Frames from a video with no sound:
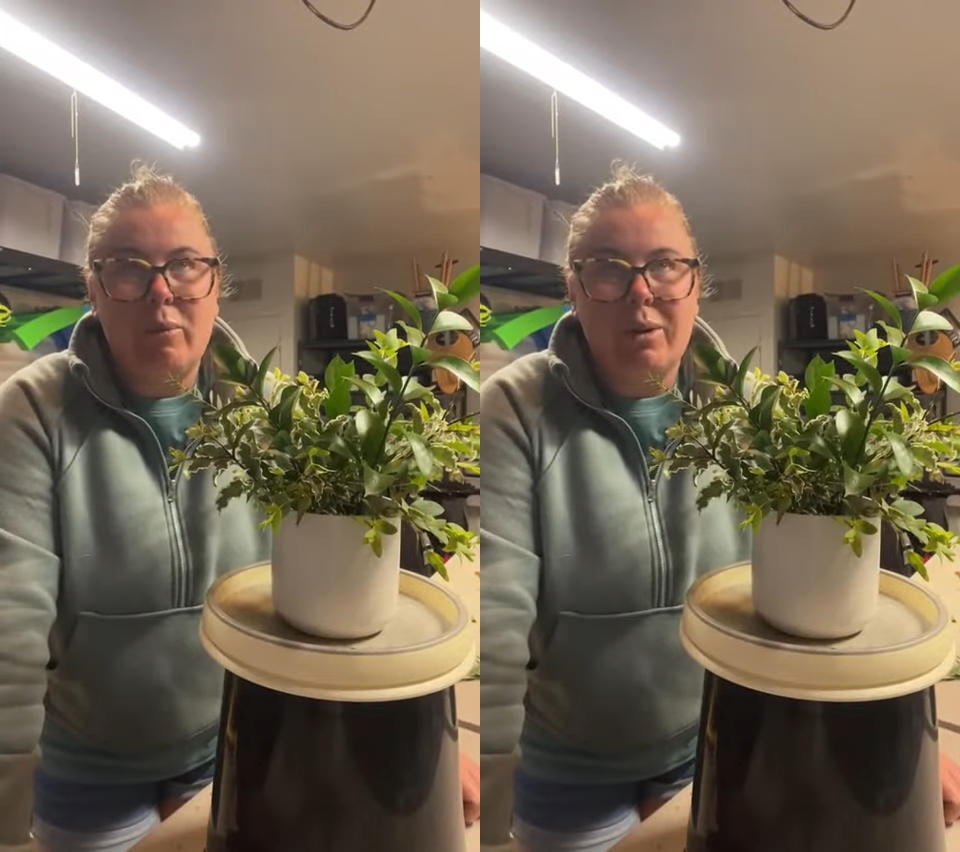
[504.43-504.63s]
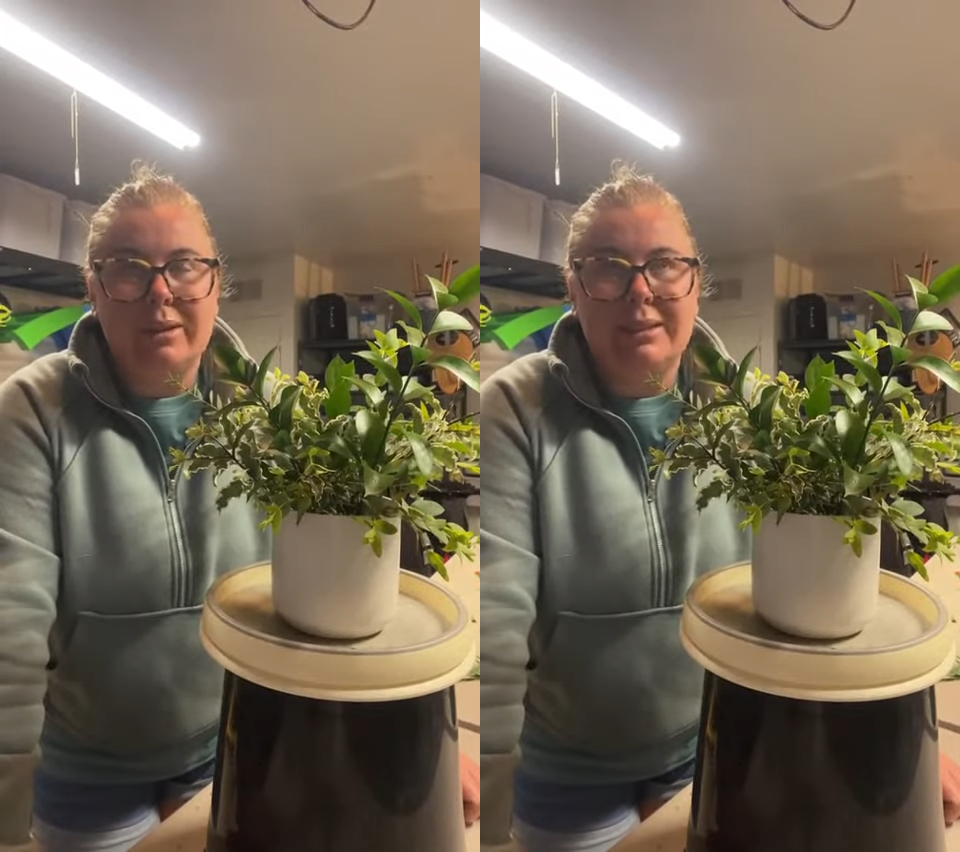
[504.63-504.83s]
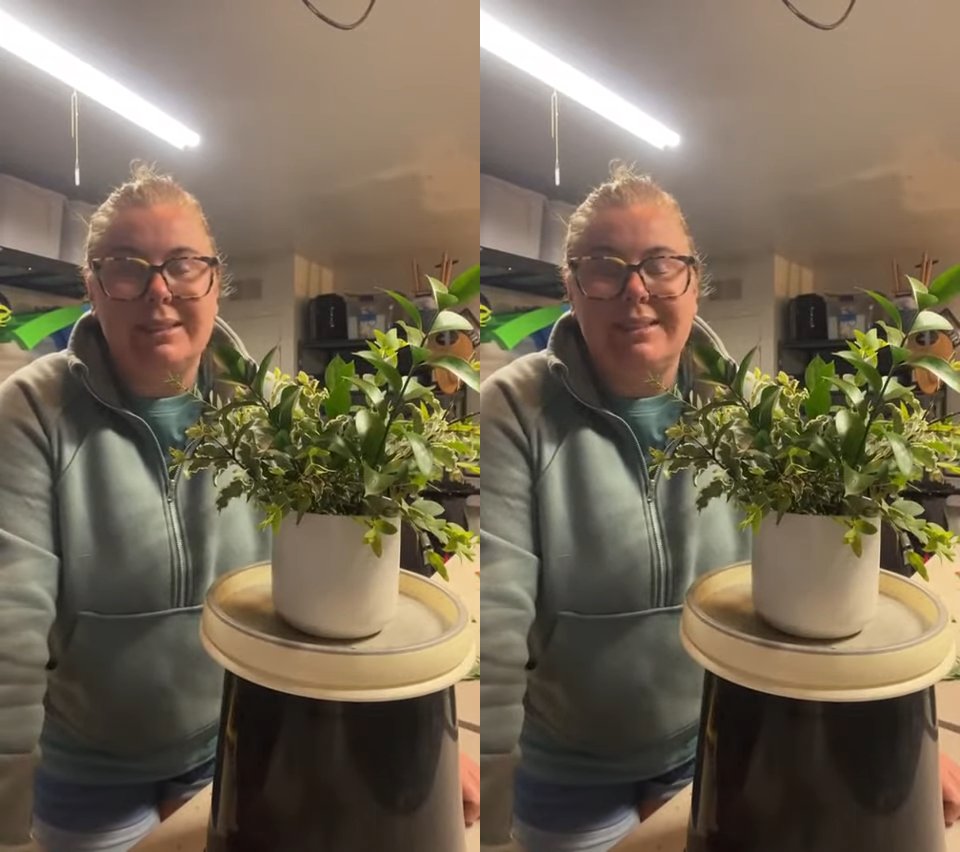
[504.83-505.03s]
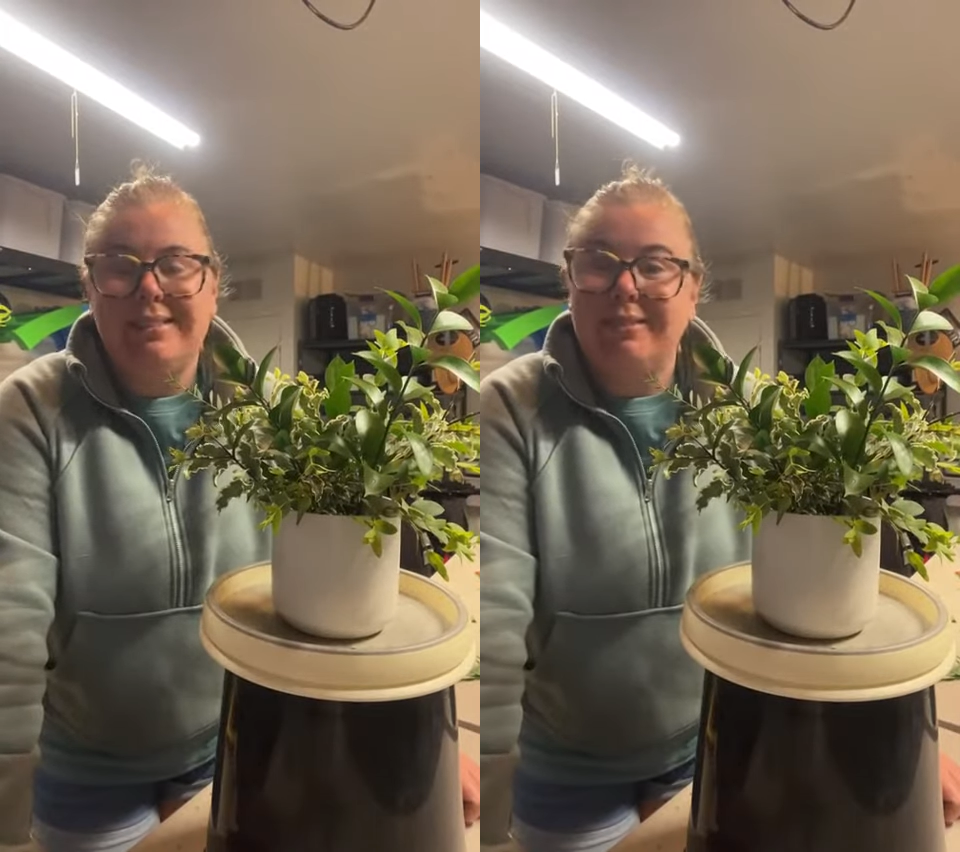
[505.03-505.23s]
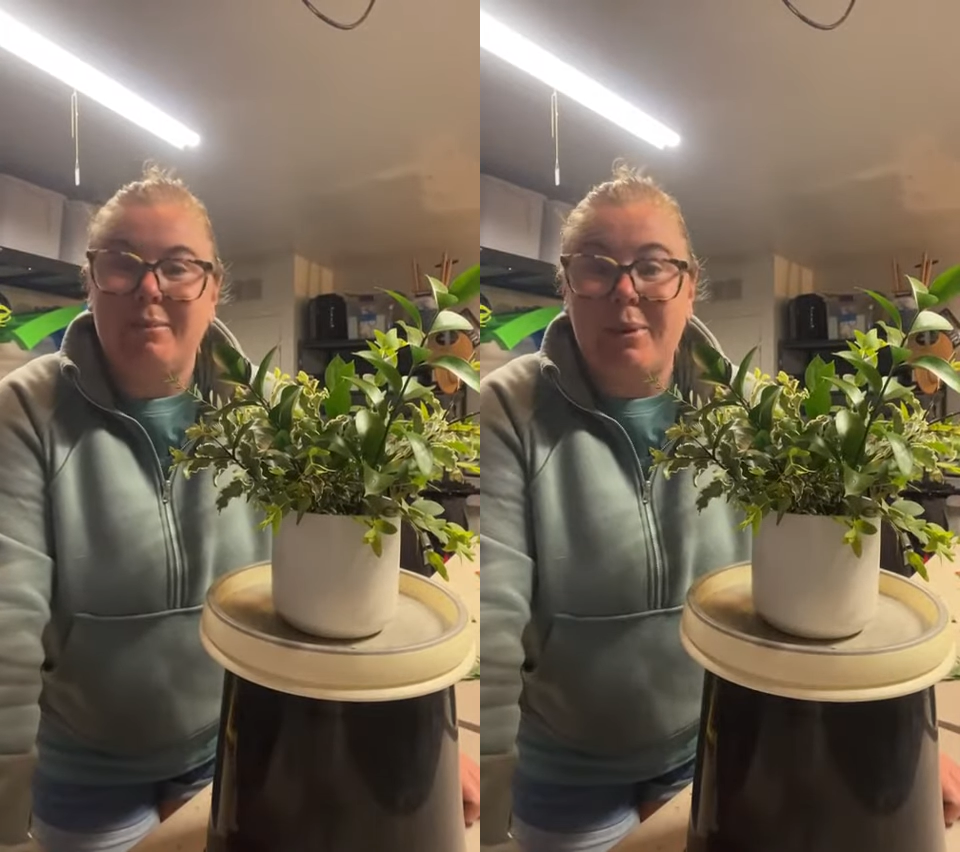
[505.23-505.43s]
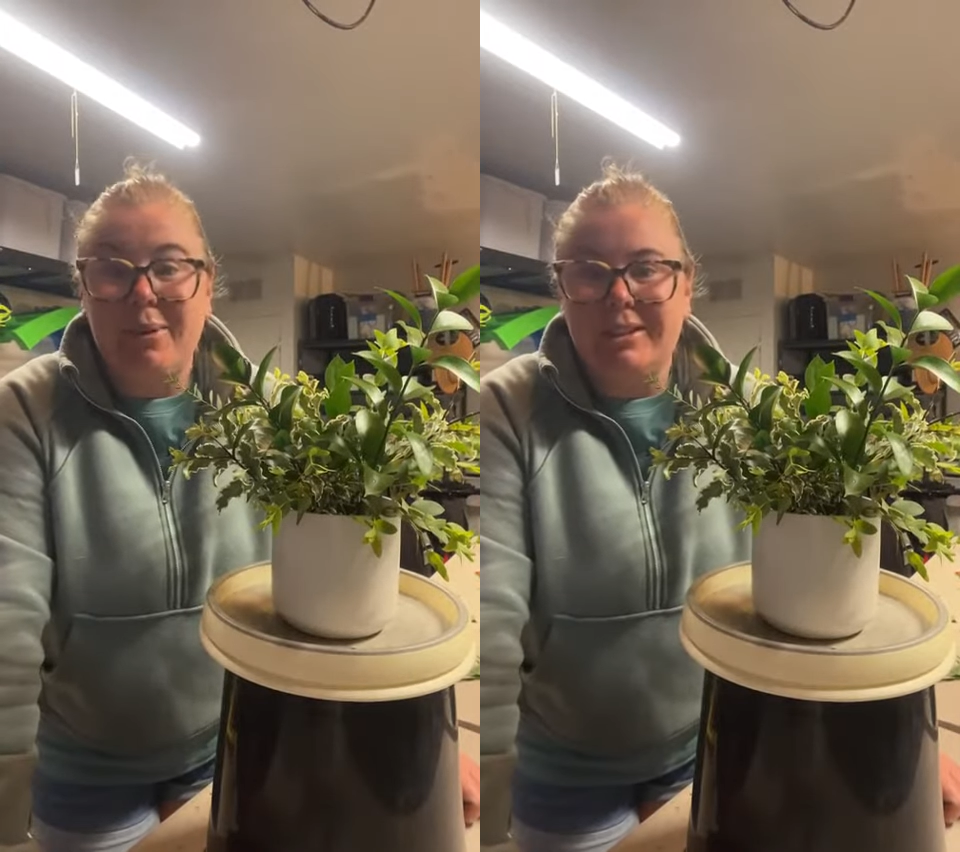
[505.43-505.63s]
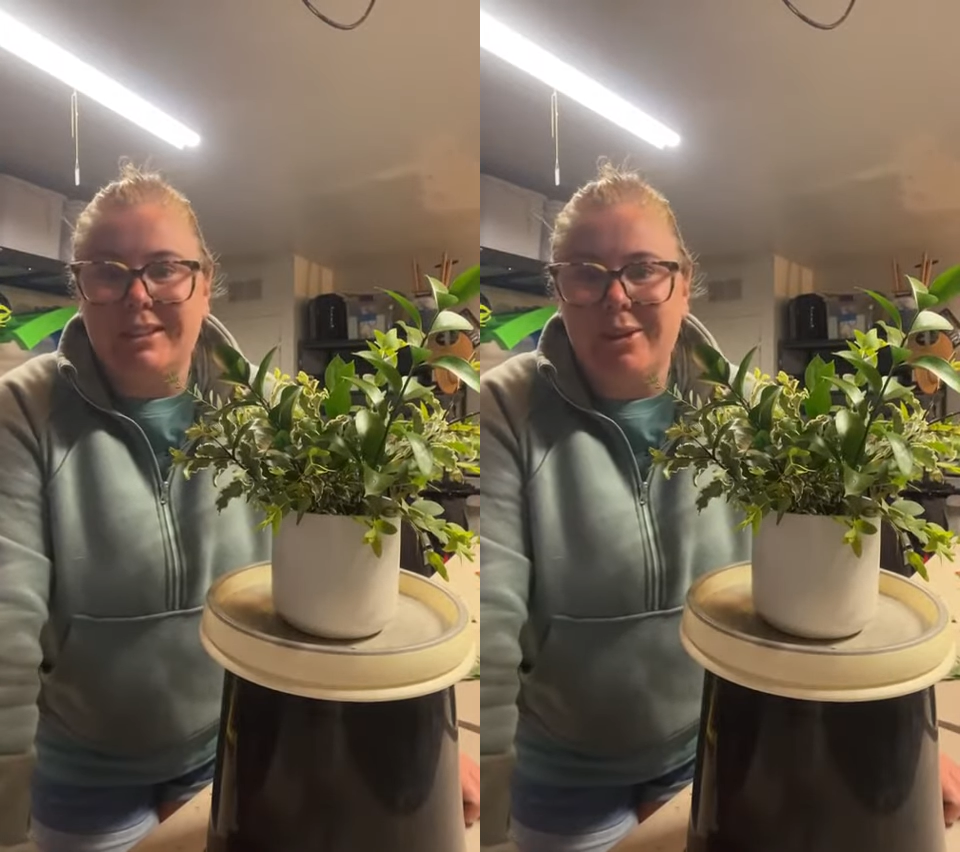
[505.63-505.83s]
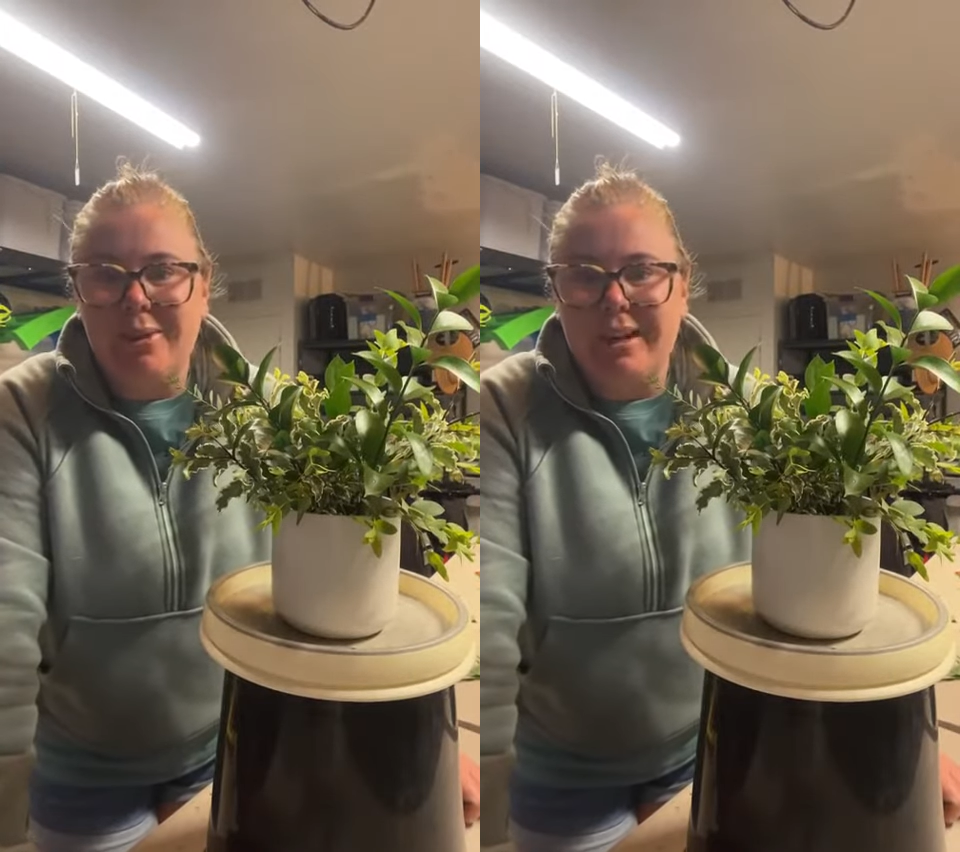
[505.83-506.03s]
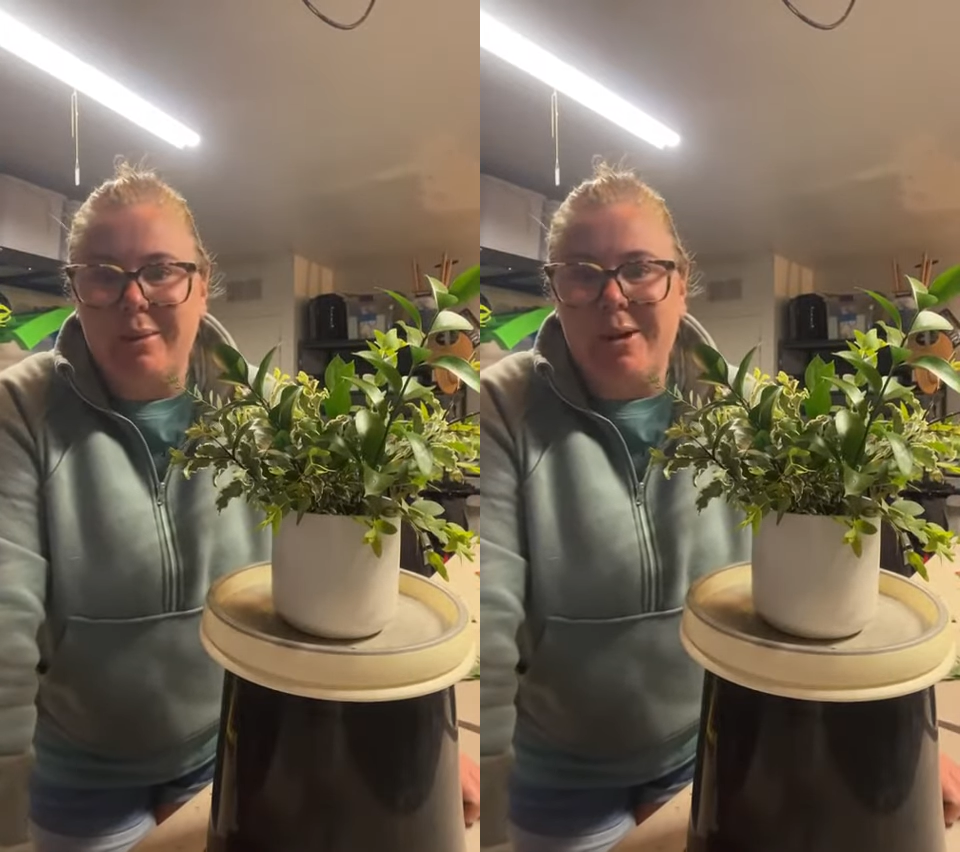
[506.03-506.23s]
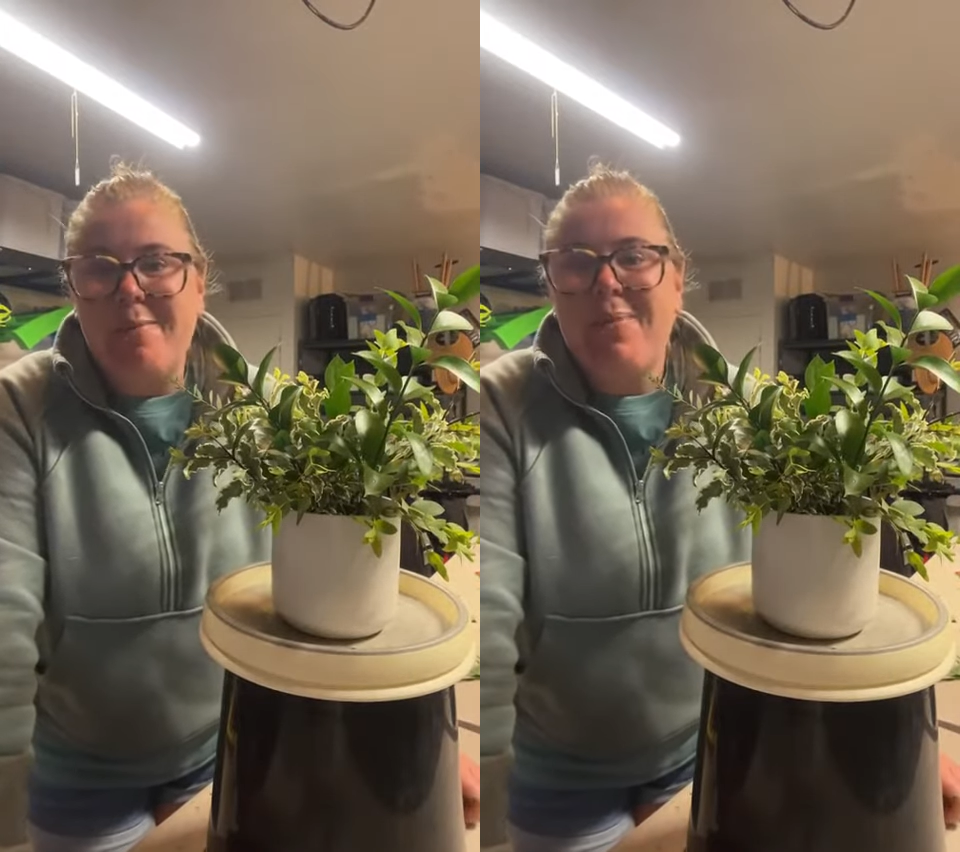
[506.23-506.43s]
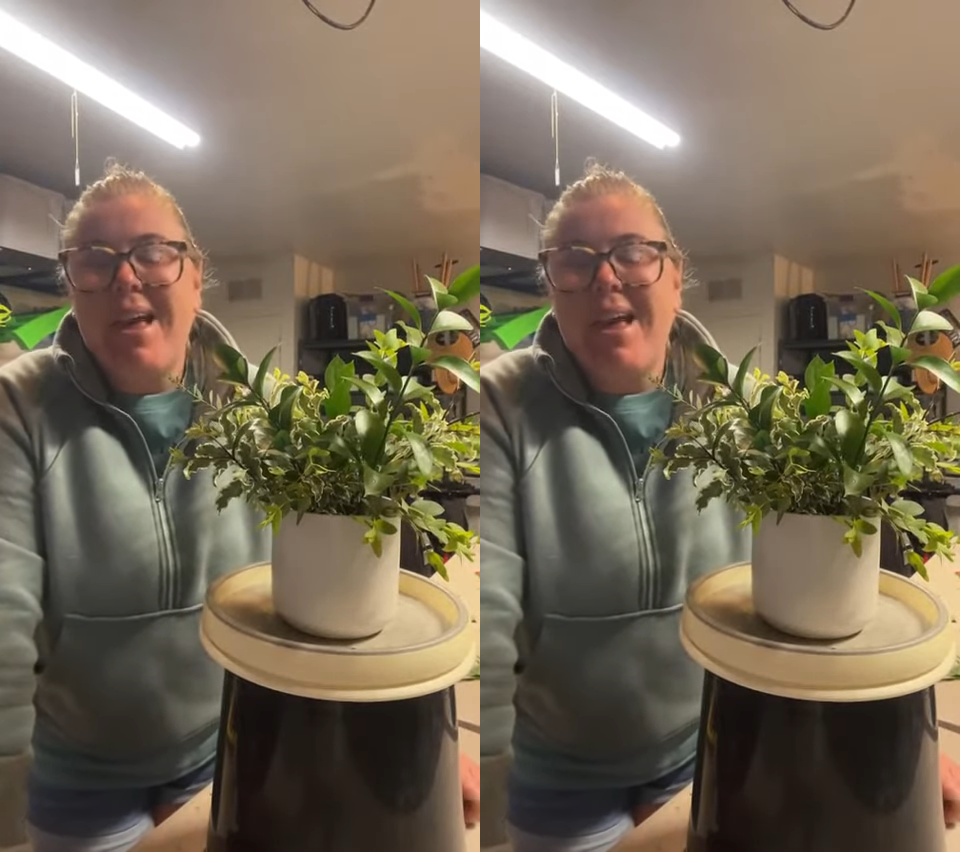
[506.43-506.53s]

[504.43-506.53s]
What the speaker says: words don't work anymore.